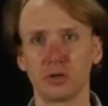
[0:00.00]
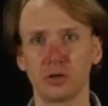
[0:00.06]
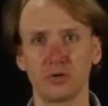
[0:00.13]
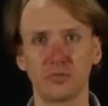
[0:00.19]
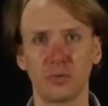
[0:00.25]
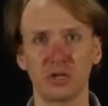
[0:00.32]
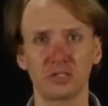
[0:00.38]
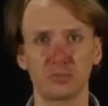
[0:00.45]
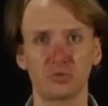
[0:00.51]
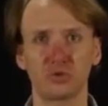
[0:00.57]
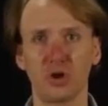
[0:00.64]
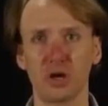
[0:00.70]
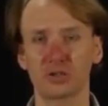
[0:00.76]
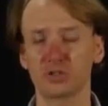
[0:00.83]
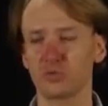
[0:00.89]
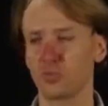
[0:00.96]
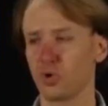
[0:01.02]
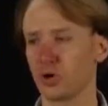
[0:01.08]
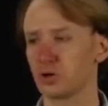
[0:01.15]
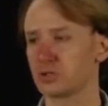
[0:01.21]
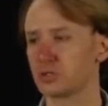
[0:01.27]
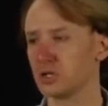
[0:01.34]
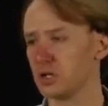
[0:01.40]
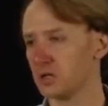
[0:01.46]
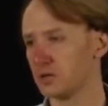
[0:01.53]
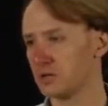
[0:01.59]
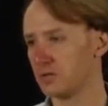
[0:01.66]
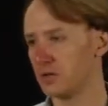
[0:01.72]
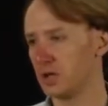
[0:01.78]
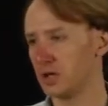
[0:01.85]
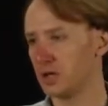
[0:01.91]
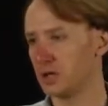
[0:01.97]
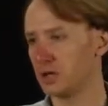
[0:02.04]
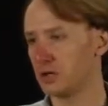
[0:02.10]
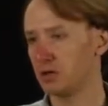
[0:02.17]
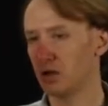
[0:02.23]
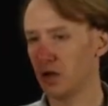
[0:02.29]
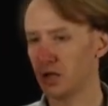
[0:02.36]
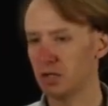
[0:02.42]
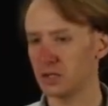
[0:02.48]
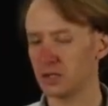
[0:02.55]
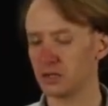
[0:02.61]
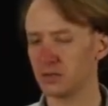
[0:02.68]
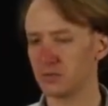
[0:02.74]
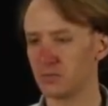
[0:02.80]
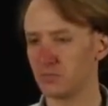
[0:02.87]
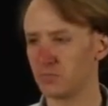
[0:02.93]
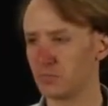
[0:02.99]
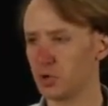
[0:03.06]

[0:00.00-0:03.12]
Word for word: If my subtraction works, then I can